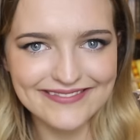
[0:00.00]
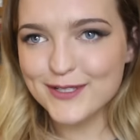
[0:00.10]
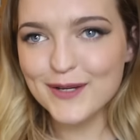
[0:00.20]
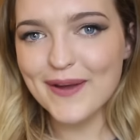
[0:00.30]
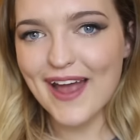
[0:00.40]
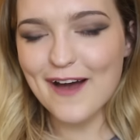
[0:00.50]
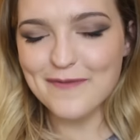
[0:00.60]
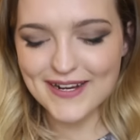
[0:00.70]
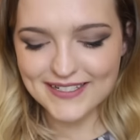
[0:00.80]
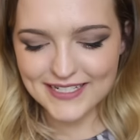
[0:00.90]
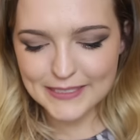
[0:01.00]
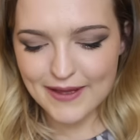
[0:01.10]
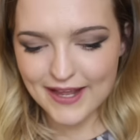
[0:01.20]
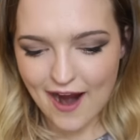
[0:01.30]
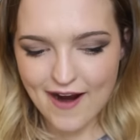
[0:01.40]
So we have my six
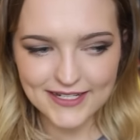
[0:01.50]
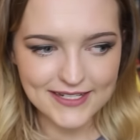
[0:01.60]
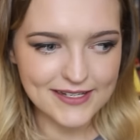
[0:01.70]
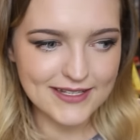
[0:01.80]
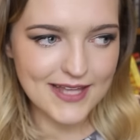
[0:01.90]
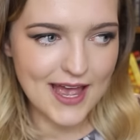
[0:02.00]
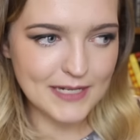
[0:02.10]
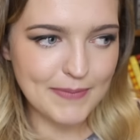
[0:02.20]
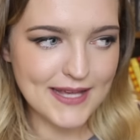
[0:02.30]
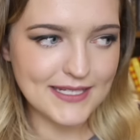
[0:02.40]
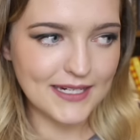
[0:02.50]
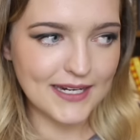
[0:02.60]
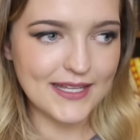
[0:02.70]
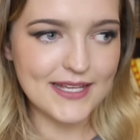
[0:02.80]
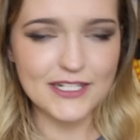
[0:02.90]
main characters, and
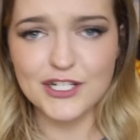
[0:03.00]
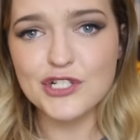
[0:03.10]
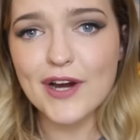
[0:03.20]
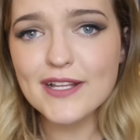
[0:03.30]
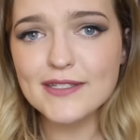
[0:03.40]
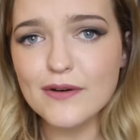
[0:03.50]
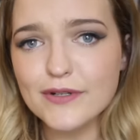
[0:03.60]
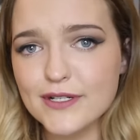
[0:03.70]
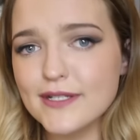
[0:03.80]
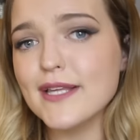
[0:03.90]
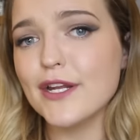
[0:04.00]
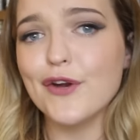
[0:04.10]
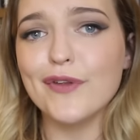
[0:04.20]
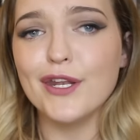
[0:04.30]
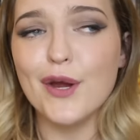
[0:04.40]
basically these are just trained soldiers. They
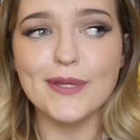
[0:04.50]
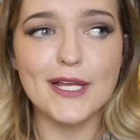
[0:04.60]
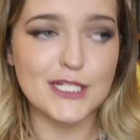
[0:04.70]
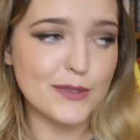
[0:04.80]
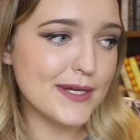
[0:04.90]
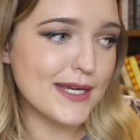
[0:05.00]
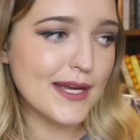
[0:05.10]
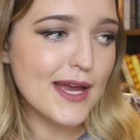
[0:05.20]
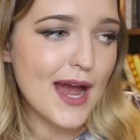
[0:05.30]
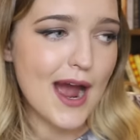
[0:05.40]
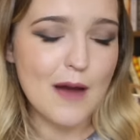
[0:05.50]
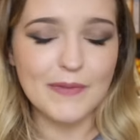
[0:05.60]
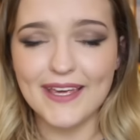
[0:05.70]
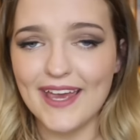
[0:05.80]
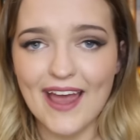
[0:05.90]
don't really know what they're doing.
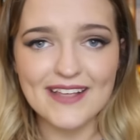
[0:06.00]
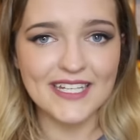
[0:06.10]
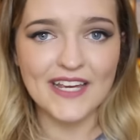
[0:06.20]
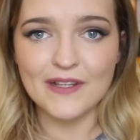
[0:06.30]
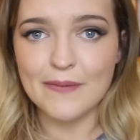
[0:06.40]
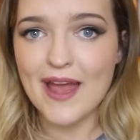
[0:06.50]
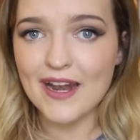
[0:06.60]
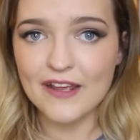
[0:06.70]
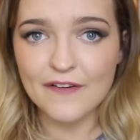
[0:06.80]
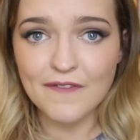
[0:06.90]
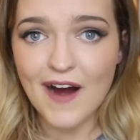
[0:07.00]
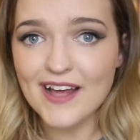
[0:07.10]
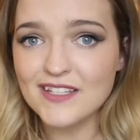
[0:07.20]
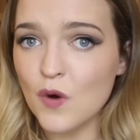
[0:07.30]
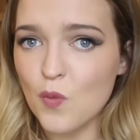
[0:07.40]
The king hasn't given them any
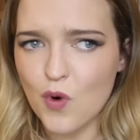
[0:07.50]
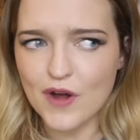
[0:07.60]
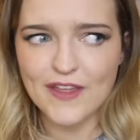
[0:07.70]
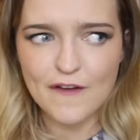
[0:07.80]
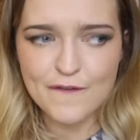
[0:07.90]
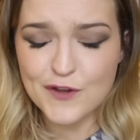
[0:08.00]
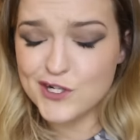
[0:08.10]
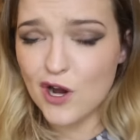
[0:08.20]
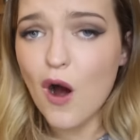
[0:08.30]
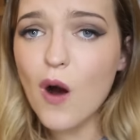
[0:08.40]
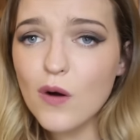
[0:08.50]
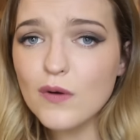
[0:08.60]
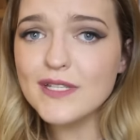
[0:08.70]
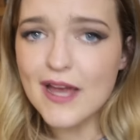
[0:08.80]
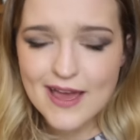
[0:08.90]
advice on what their future
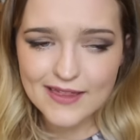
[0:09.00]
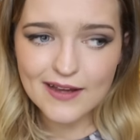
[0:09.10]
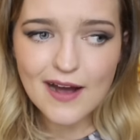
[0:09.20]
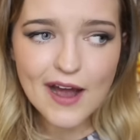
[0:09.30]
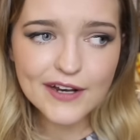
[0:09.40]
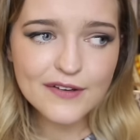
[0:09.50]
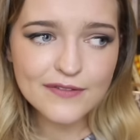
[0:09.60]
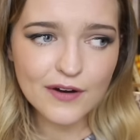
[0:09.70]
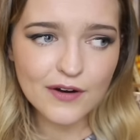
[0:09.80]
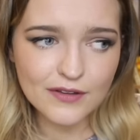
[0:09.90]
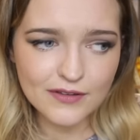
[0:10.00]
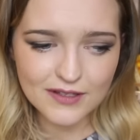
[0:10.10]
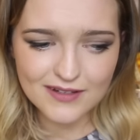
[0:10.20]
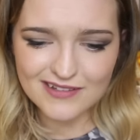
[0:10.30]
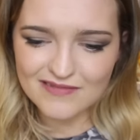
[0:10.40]
holds. They're kind of on
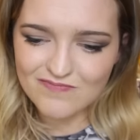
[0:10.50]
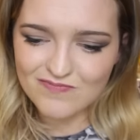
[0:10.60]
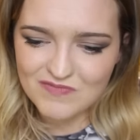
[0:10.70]
the